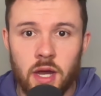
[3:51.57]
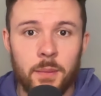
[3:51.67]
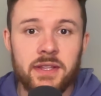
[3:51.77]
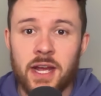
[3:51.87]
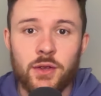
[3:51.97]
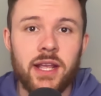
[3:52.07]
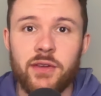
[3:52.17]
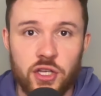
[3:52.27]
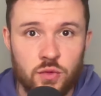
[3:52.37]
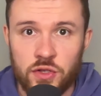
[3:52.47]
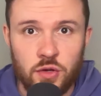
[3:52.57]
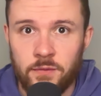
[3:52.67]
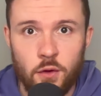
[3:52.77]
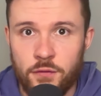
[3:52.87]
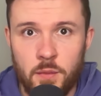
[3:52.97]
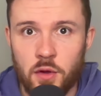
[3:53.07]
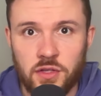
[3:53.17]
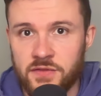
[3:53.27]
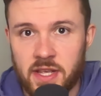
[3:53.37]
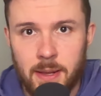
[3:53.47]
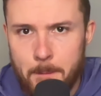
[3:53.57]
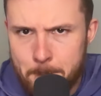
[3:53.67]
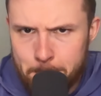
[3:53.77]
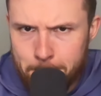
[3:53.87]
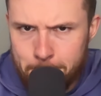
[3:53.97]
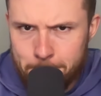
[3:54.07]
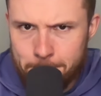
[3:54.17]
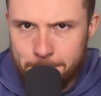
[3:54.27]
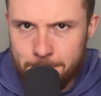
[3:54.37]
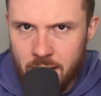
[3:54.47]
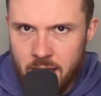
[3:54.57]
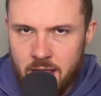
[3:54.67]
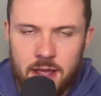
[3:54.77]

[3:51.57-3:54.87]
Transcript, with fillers: I mean, Daniel Levy just wants top four football because obviously money.